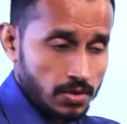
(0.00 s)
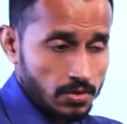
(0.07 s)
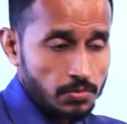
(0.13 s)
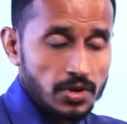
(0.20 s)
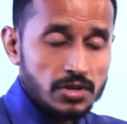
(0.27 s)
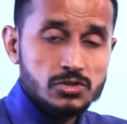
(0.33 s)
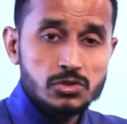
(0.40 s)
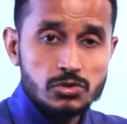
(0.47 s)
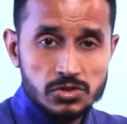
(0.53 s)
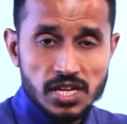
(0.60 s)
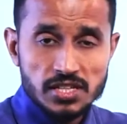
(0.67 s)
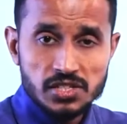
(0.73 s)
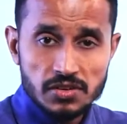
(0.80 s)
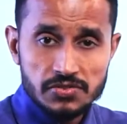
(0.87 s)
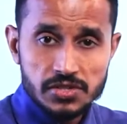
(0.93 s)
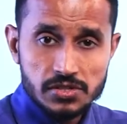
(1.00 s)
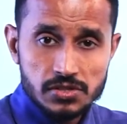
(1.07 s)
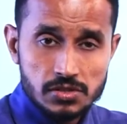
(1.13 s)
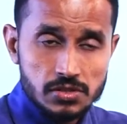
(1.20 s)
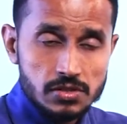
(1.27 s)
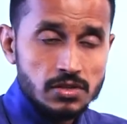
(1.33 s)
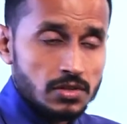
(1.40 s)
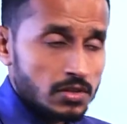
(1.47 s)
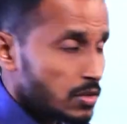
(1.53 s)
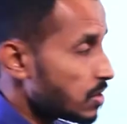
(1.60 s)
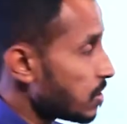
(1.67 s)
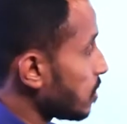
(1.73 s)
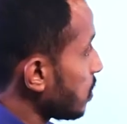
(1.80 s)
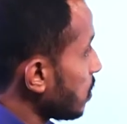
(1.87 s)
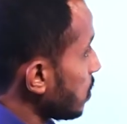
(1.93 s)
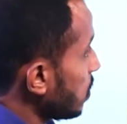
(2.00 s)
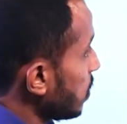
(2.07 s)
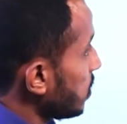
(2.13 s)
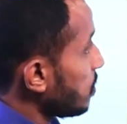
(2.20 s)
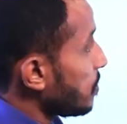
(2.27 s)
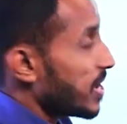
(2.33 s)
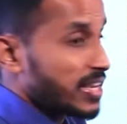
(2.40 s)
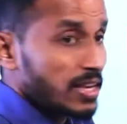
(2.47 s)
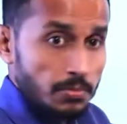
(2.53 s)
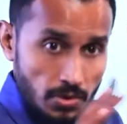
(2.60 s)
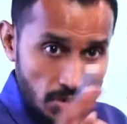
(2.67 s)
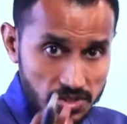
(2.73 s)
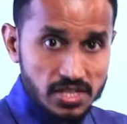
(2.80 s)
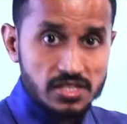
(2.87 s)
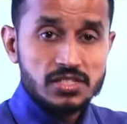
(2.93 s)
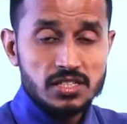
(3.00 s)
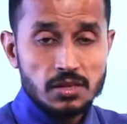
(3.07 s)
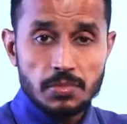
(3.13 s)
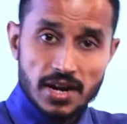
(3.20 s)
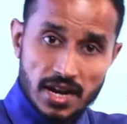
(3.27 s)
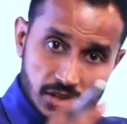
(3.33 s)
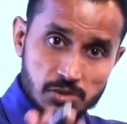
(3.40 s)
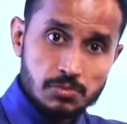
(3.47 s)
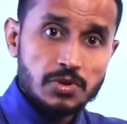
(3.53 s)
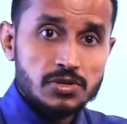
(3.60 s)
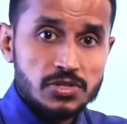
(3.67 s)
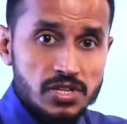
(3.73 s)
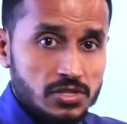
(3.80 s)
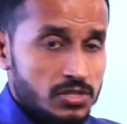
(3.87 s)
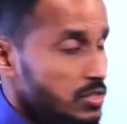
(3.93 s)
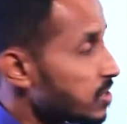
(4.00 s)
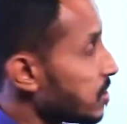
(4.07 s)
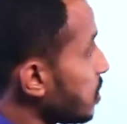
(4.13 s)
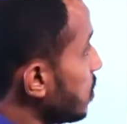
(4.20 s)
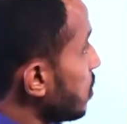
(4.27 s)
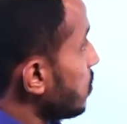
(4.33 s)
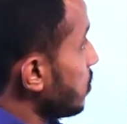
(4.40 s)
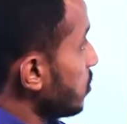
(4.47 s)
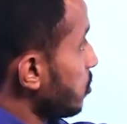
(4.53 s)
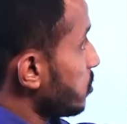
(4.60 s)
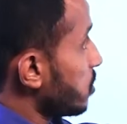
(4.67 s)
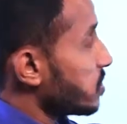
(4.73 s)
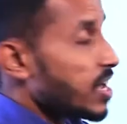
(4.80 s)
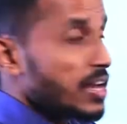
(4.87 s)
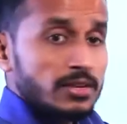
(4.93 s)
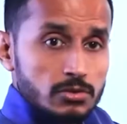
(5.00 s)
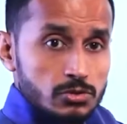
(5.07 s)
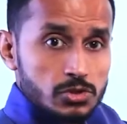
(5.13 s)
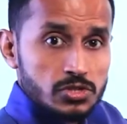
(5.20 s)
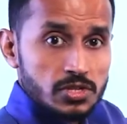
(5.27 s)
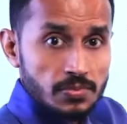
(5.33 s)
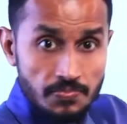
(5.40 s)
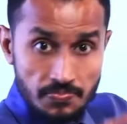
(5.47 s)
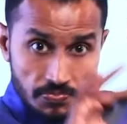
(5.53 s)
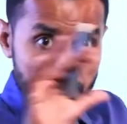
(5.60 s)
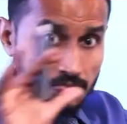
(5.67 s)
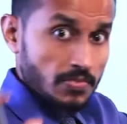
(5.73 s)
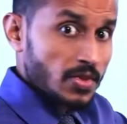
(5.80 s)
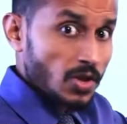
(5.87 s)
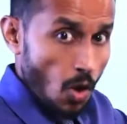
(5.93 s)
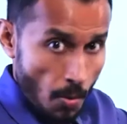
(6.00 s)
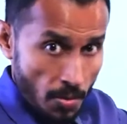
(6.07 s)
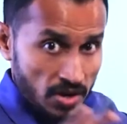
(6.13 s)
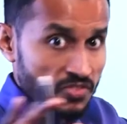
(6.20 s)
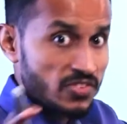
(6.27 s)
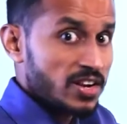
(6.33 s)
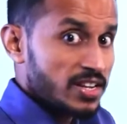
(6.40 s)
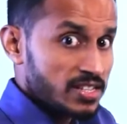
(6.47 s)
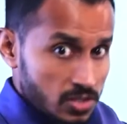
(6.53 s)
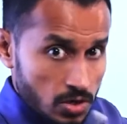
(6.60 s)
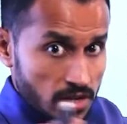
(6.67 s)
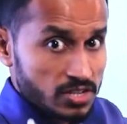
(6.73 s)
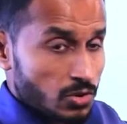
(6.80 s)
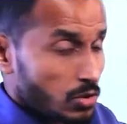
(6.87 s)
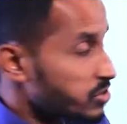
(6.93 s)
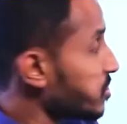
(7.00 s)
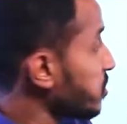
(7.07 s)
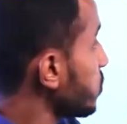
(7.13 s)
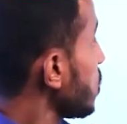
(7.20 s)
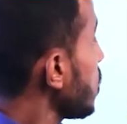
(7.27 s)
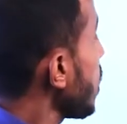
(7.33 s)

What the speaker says: produce goods and services. In the making process, in the production process, resources are used. Common word is resources,